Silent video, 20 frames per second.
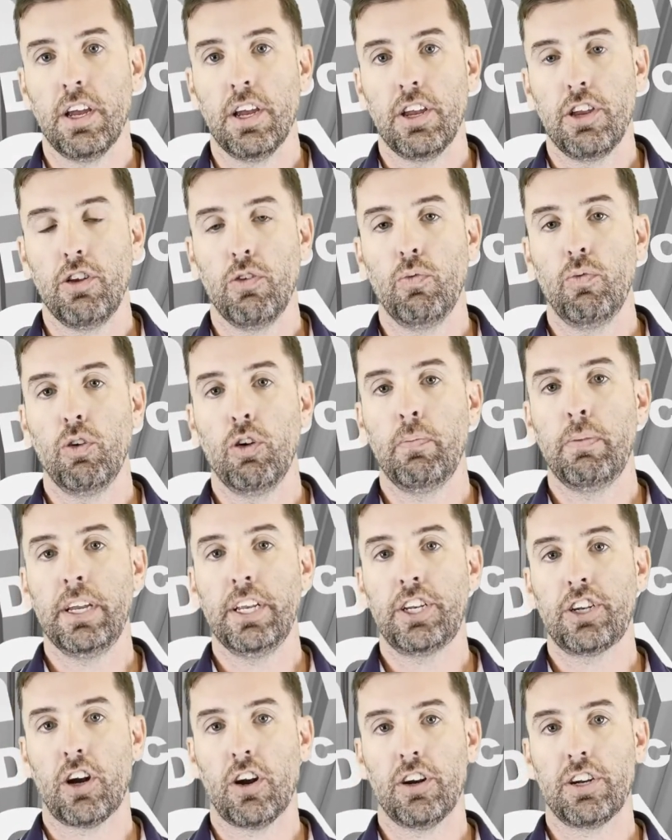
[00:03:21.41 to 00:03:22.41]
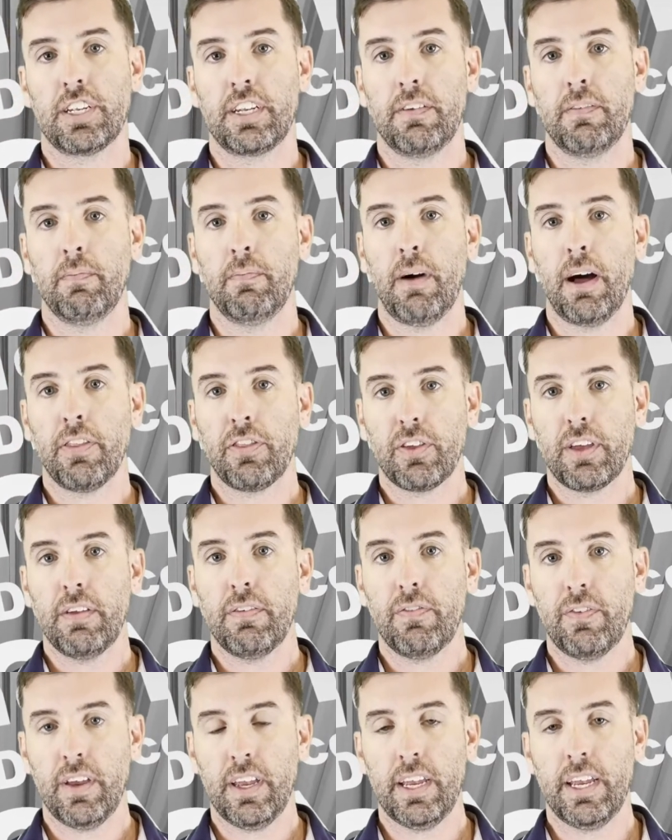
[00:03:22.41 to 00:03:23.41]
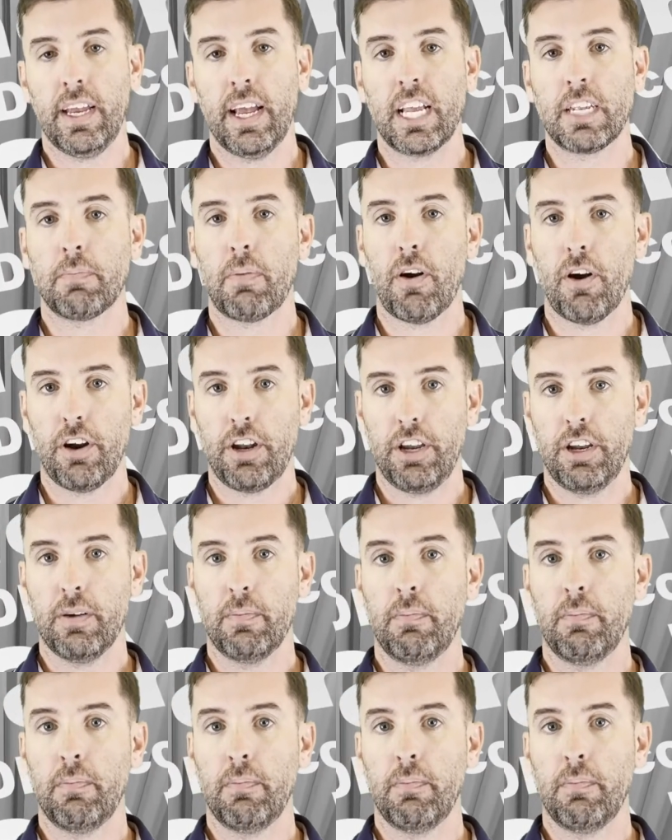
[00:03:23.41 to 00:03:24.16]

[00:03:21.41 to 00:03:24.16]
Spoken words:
you will be charged a monthly fee as part of your